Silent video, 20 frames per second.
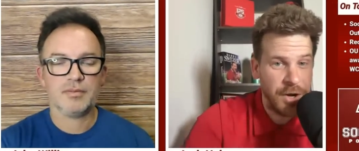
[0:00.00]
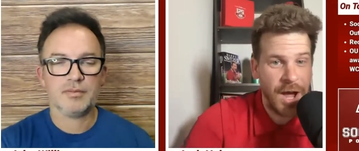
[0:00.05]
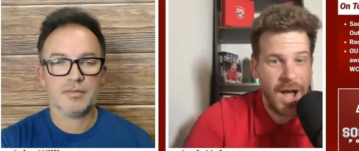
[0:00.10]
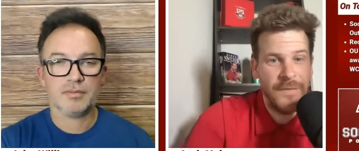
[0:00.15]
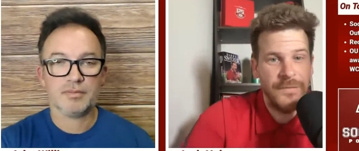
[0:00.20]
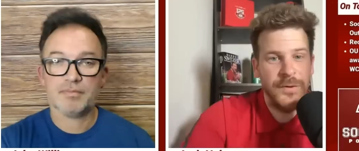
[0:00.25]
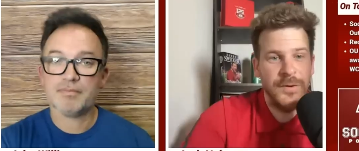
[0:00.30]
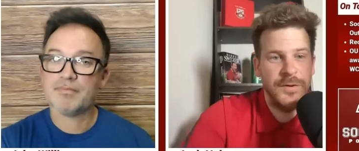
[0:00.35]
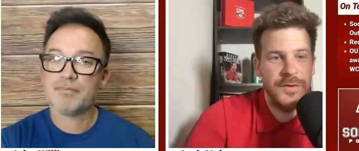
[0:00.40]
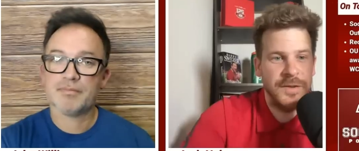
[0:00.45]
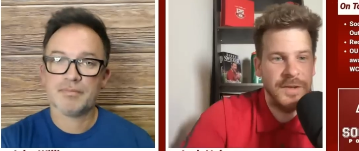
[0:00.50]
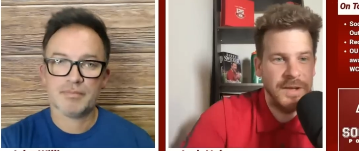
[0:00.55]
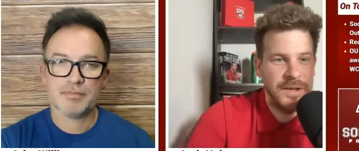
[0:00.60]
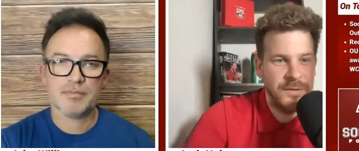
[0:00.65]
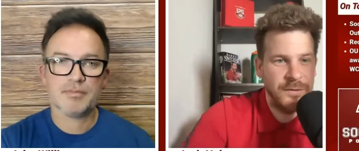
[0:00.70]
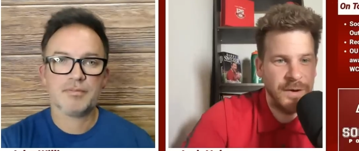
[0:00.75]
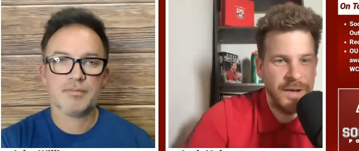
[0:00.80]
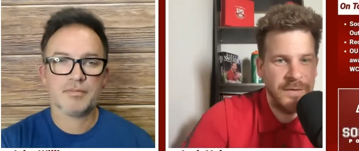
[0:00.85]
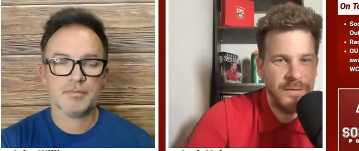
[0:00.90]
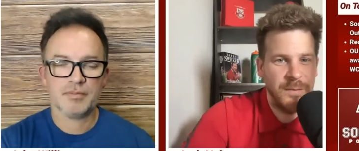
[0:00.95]
Speaker 1: offers. Uh,
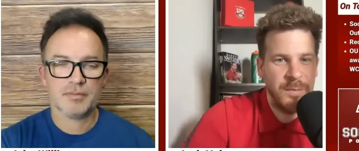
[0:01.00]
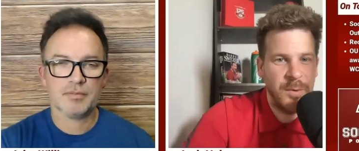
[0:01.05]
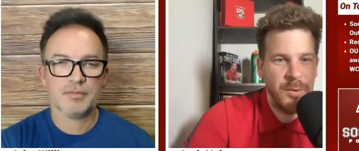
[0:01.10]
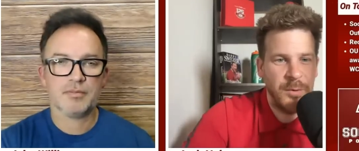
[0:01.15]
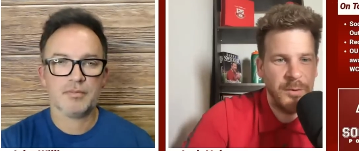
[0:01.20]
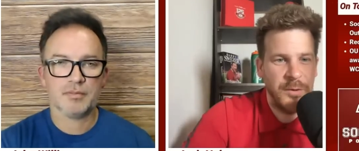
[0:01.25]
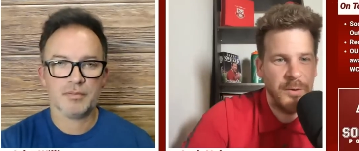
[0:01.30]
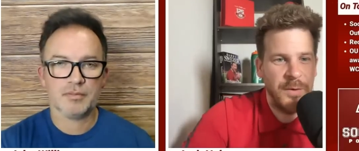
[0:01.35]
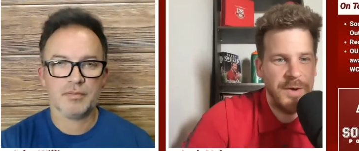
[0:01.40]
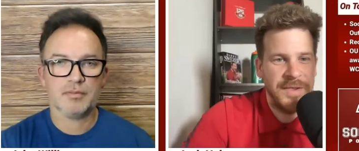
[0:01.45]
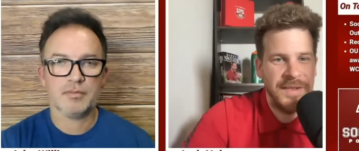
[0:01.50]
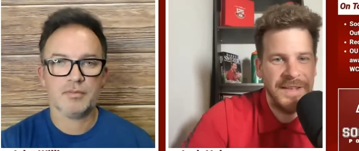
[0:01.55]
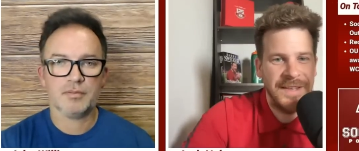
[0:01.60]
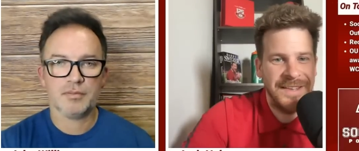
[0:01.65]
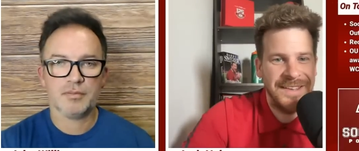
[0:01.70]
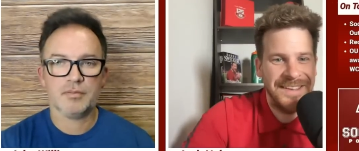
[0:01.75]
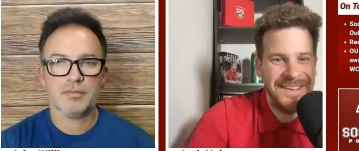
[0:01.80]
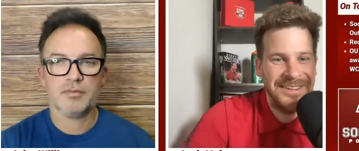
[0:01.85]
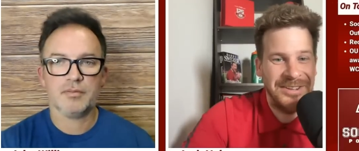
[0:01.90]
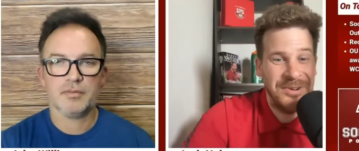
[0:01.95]
transfer portal is always a,
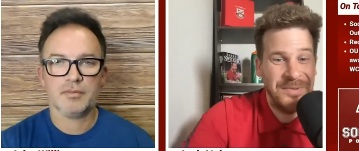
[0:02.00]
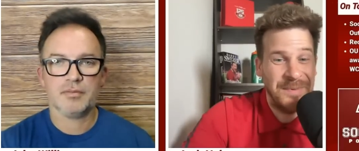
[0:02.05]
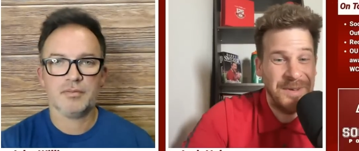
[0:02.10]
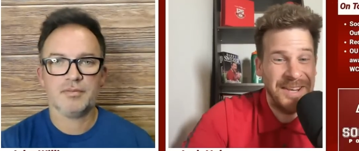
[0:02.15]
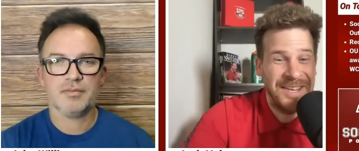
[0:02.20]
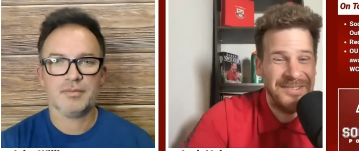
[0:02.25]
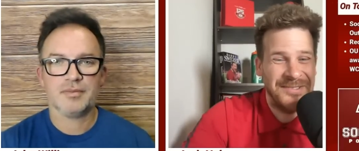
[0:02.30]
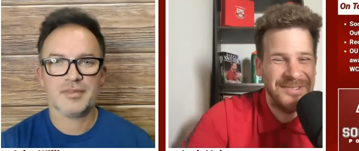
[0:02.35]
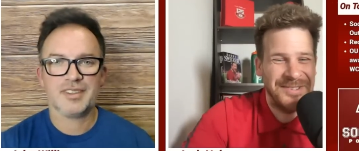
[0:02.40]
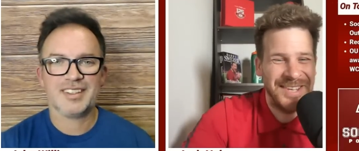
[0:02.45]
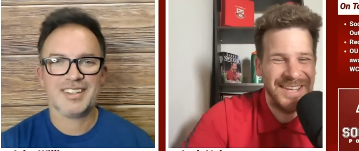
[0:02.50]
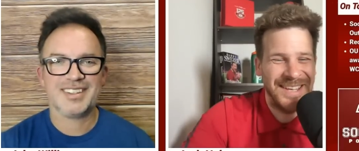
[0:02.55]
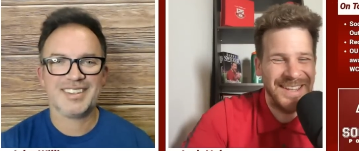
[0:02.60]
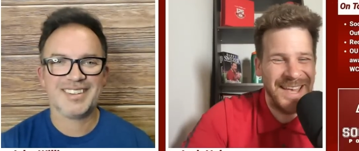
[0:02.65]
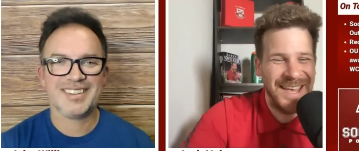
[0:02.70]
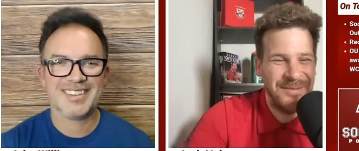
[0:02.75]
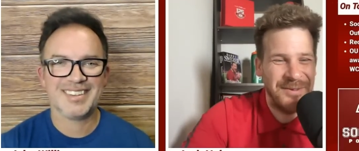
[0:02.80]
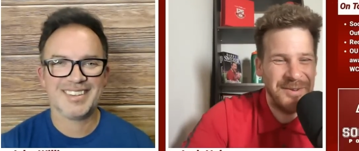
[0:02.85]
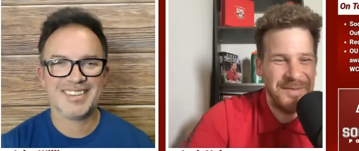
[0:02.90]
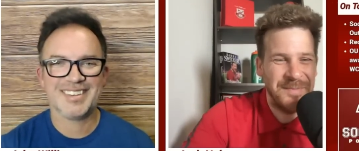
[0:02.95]
a, little bit interesting in that
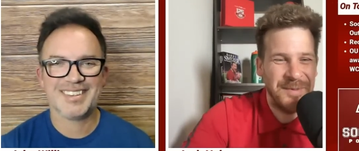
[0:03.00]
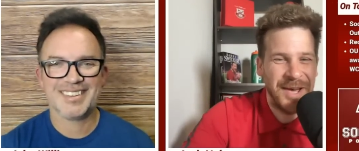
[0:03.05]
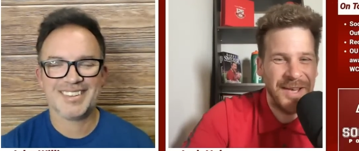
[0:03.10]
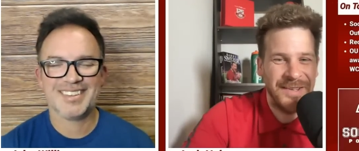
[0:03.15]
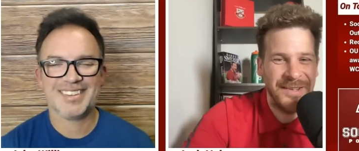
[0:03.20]
respect.